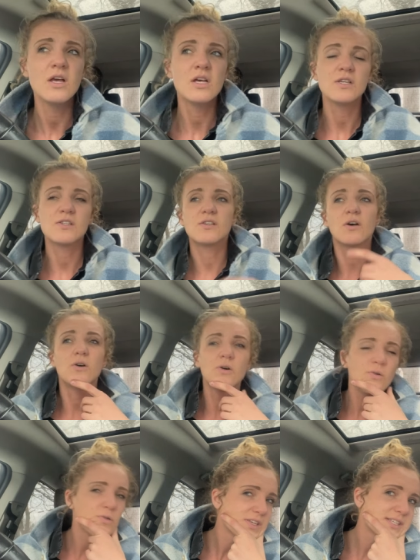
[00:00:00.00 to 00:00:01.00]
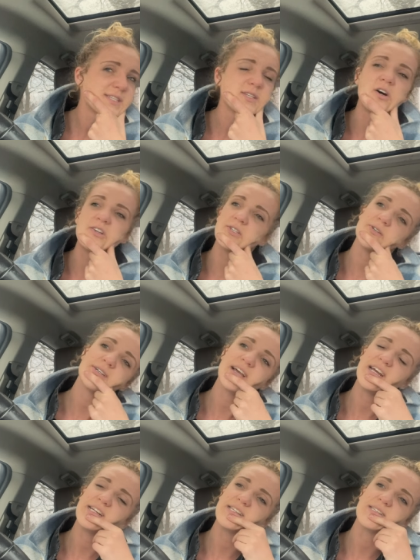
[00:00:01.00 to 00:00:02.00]
So this is also
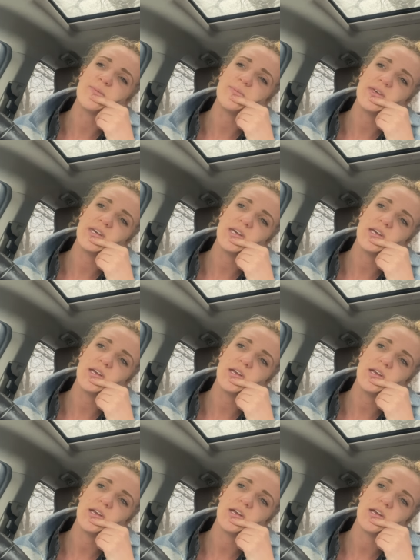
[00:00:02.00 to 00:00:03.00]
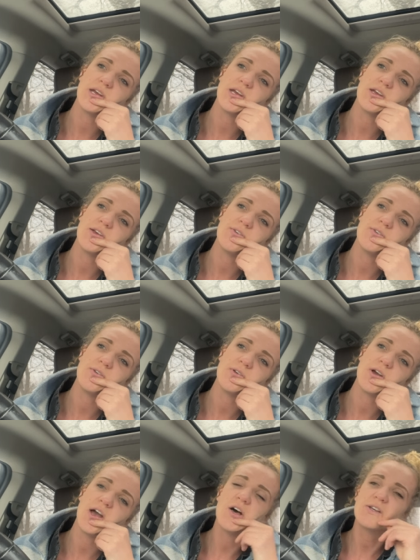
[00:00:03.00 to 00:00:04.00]
kind of something
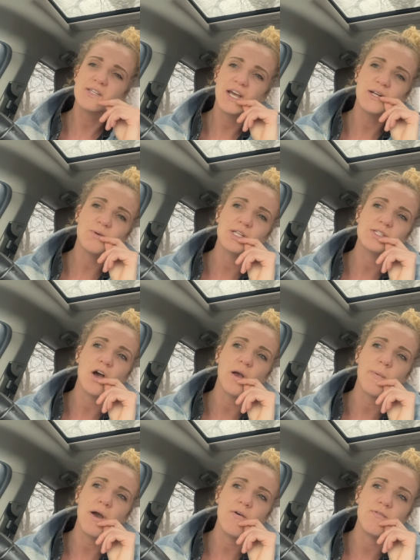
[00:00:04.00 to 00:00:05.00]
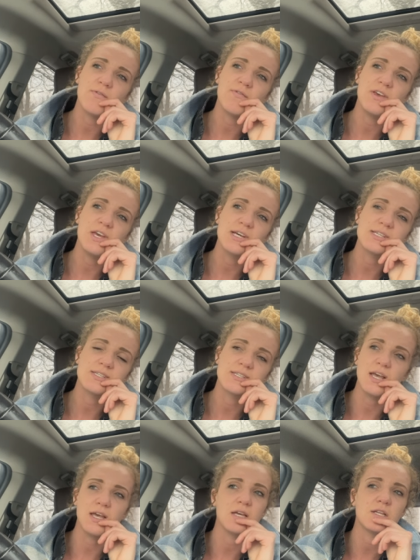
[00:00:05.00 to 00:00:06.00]
I also kind of want to talk about V S
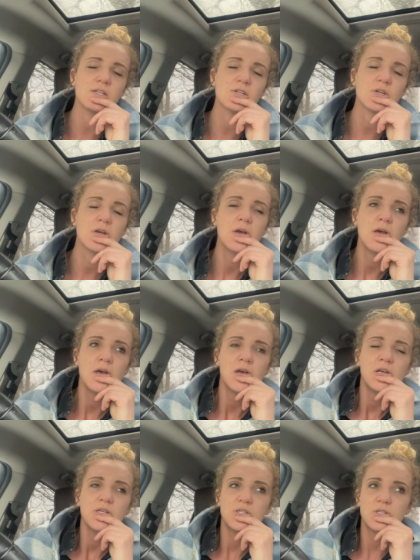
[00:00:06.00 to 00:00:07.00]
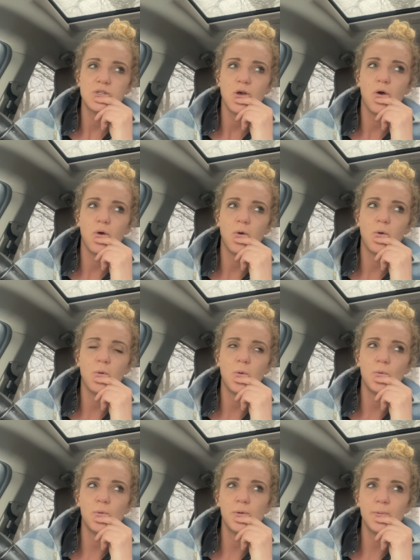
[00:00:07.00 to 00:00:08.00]
H.
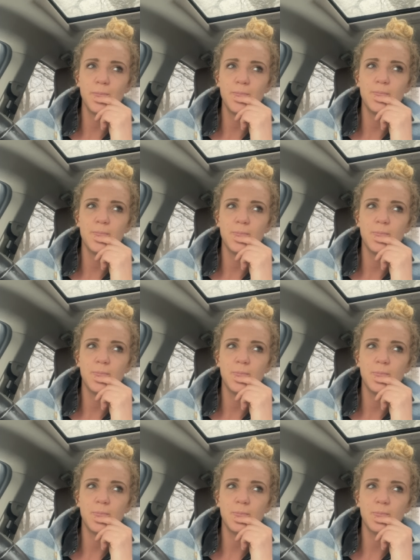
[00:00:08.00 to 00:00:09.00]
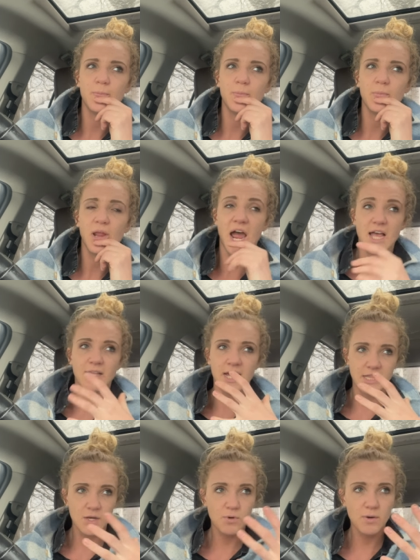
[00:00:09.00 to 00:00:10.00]
So I
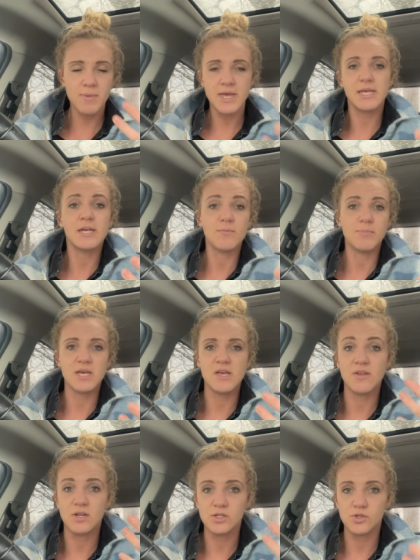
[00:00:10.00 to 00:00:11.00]
like that we're making a bee that is